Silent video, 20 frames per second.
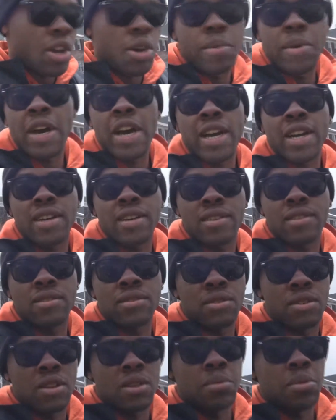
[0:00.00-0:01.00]
then I'll start
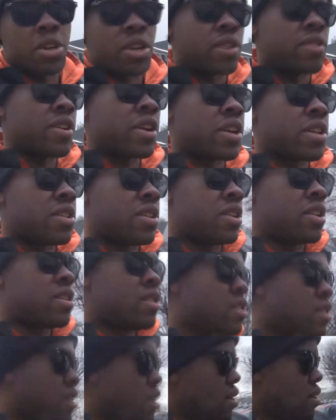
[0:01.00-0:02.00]
figuring out the rest of
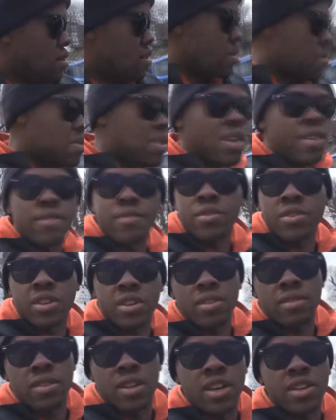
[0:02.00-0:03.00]
this
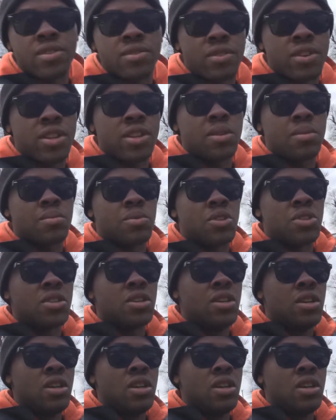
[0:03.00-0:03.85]
like line routing.